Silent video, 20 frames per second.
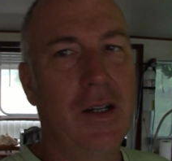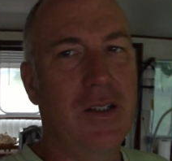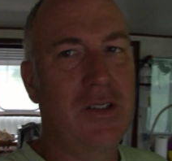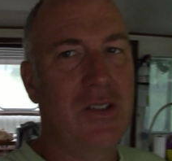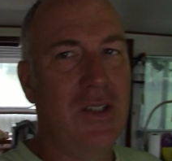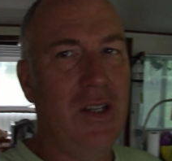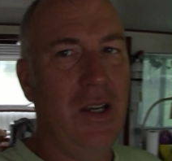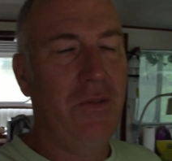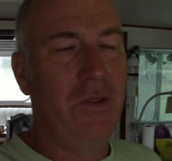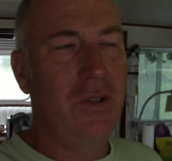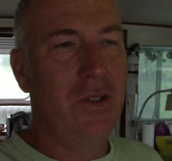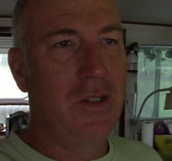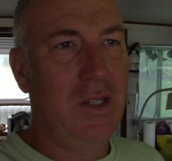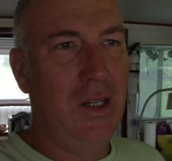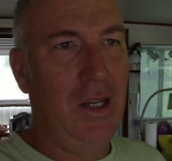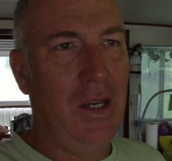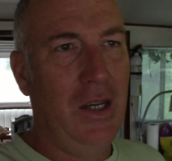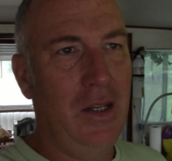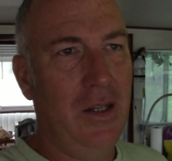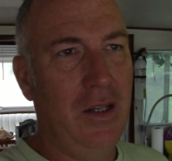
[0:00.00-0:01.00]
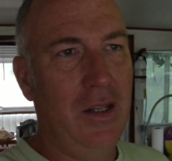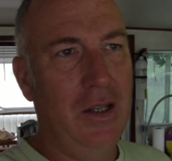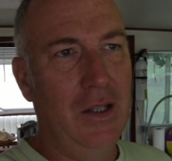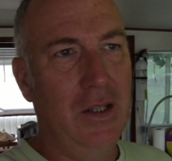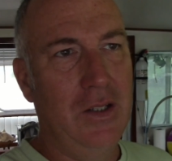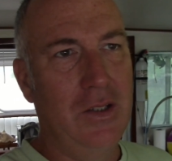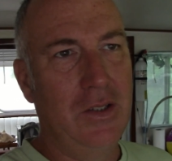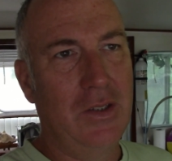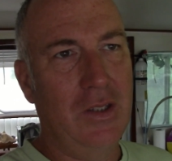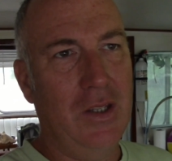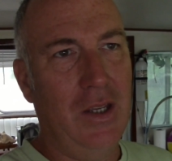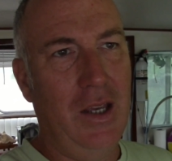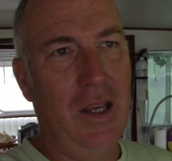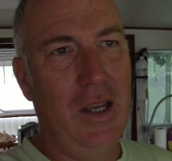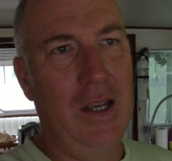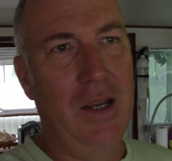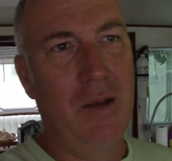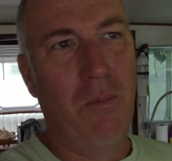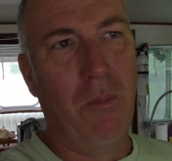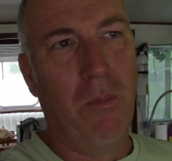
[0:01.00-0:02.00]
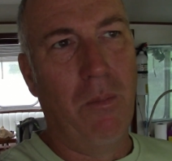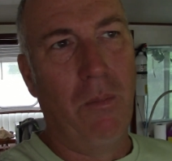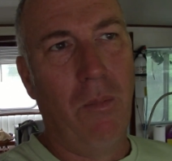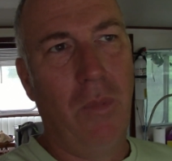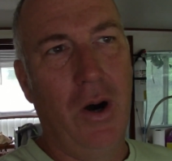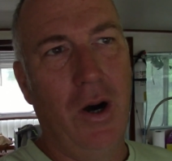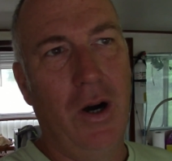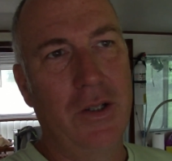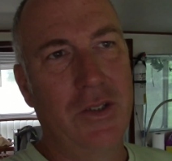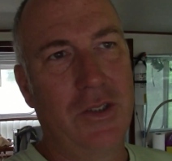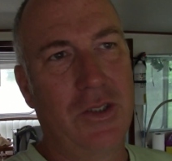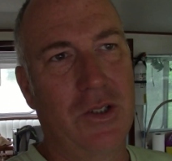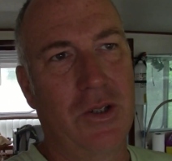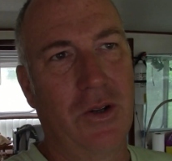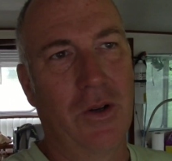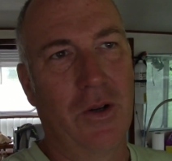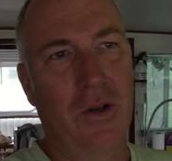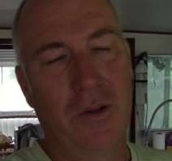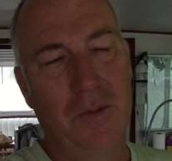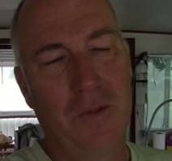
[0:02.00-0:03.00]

17 is a monster.